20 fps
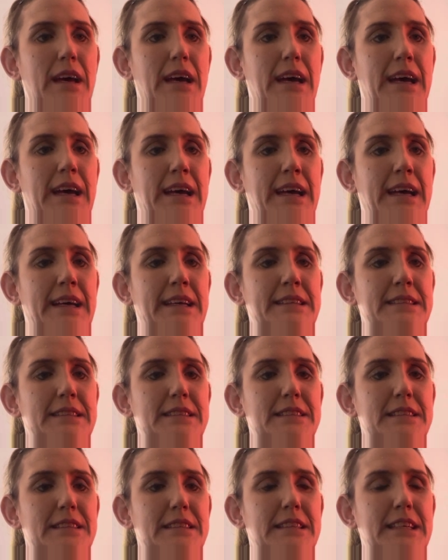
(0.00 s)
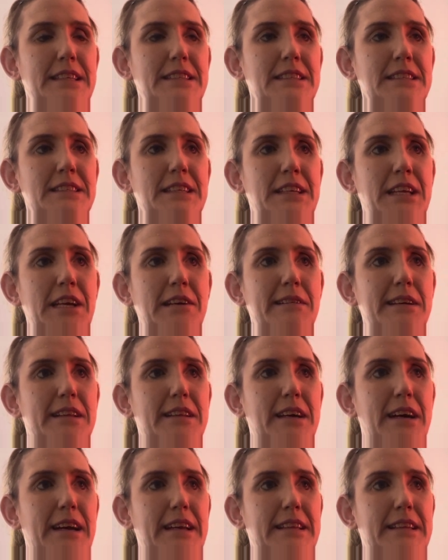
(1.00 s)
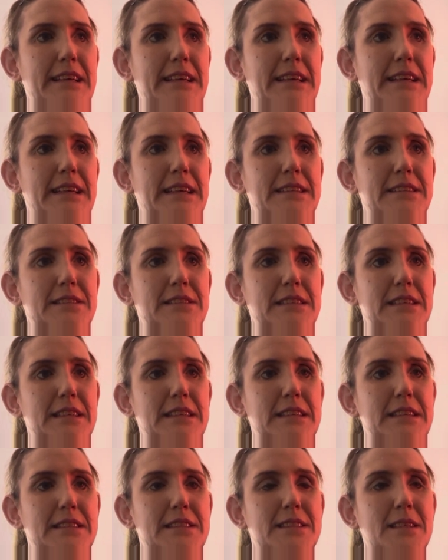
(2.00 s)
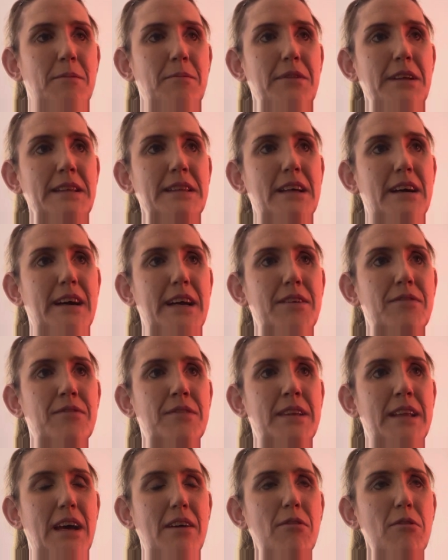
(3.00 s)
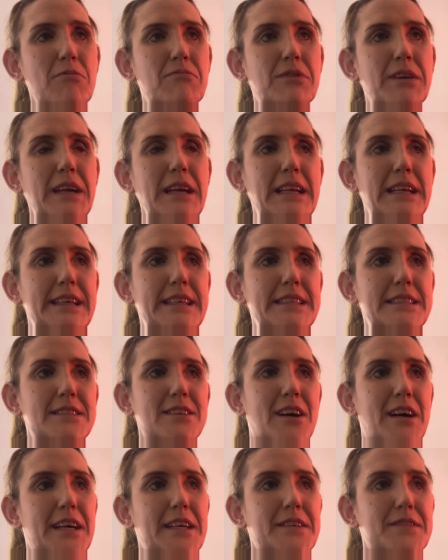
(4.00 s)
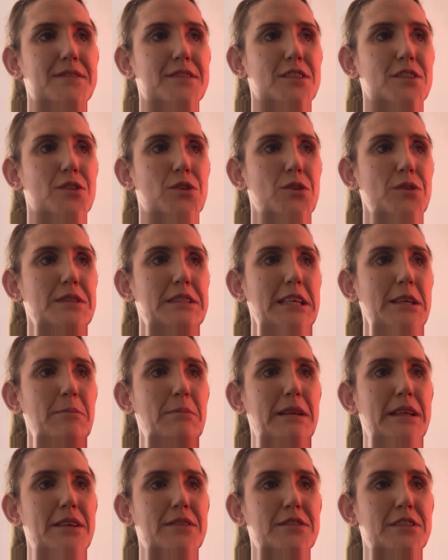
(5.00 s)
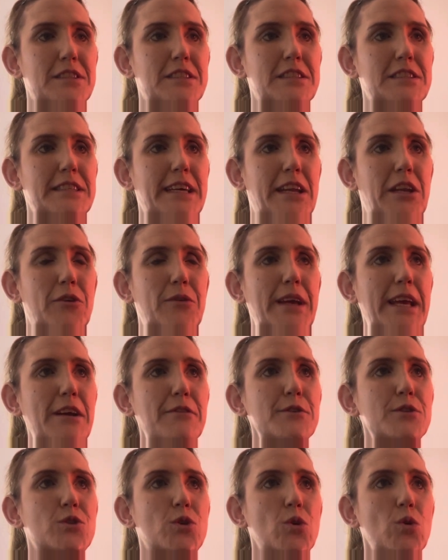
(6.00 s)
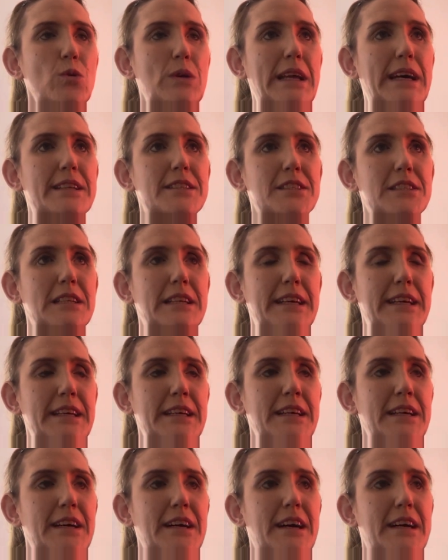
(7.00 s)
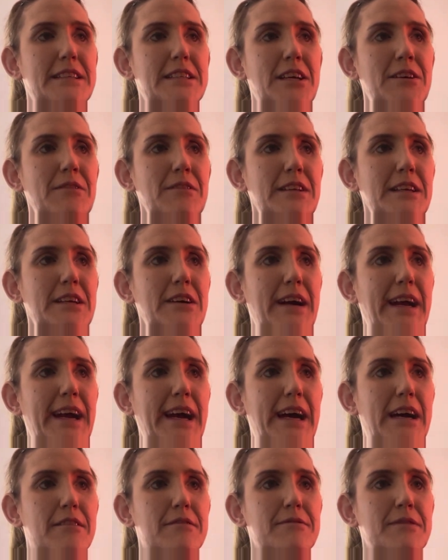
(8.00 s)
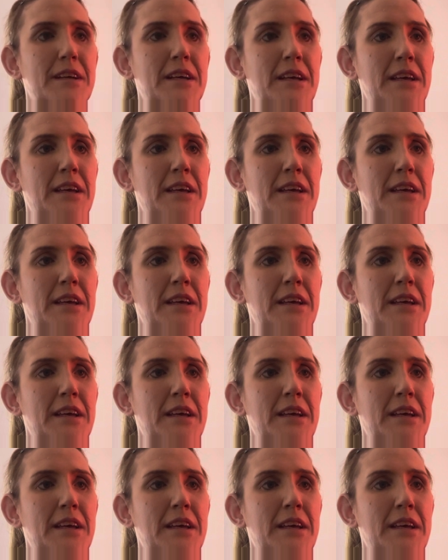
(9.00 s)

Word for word: And this is an area that I think is is something that I've never really dived too deeply onto the channel, if at all, actually. I don't think I have.